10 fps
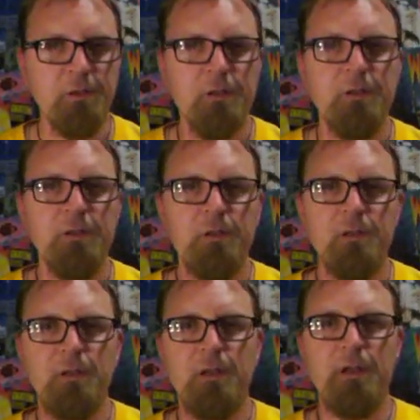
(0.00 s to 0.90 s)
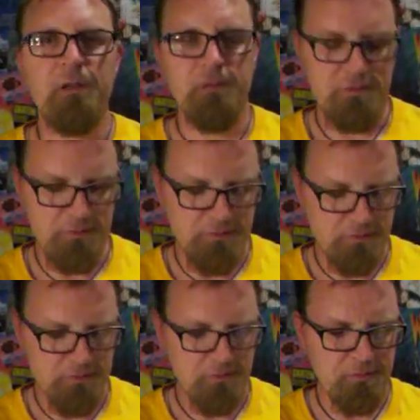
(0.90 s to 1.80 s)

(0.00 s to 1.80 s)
[no speech]